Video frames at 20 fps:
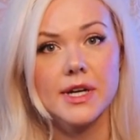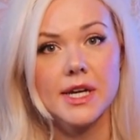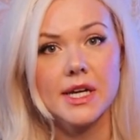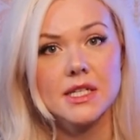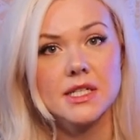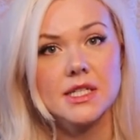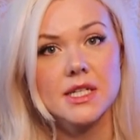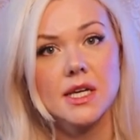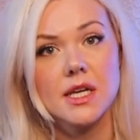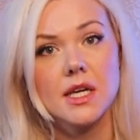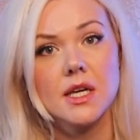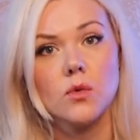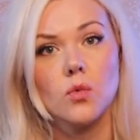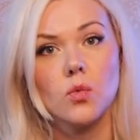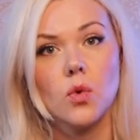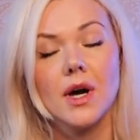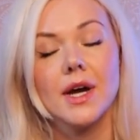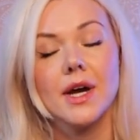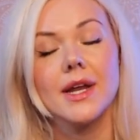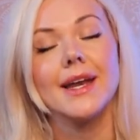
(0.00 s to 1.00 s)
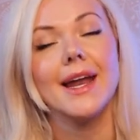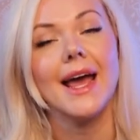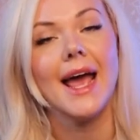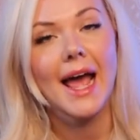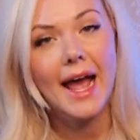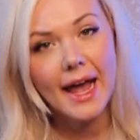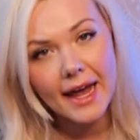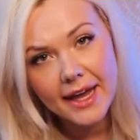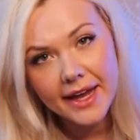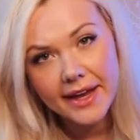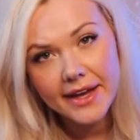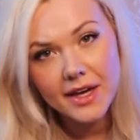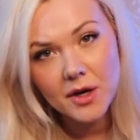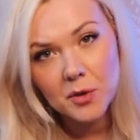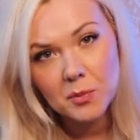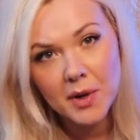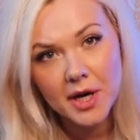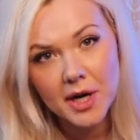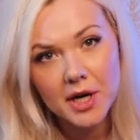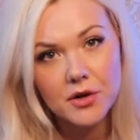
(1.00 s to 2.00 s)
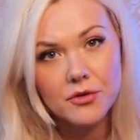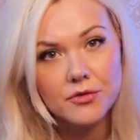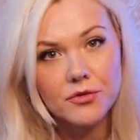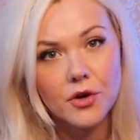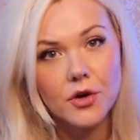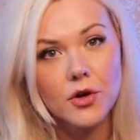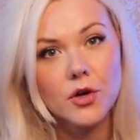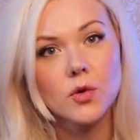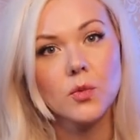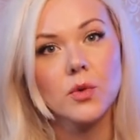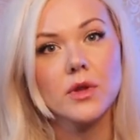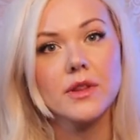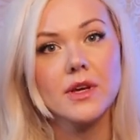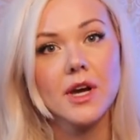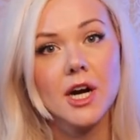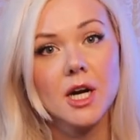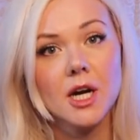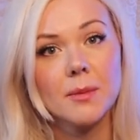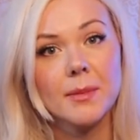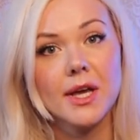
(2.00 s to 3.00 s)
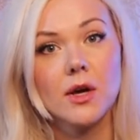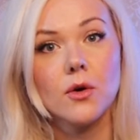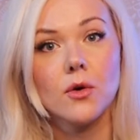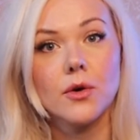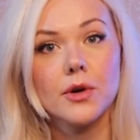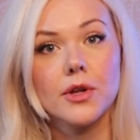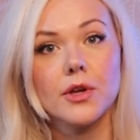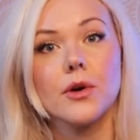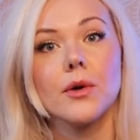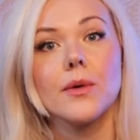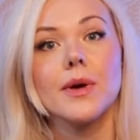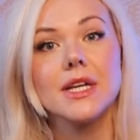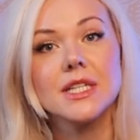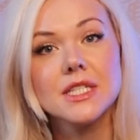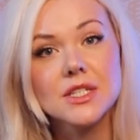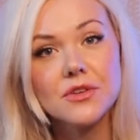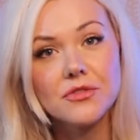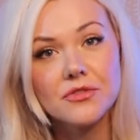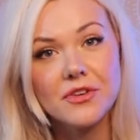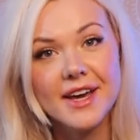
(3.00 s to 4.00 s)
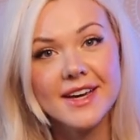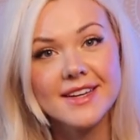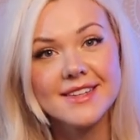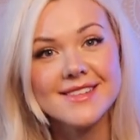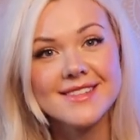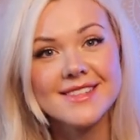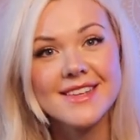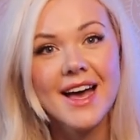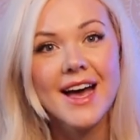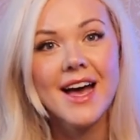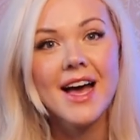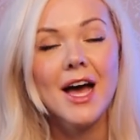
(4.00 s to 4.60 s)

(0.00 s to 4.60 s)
NT1A microphone with the RME audio interface.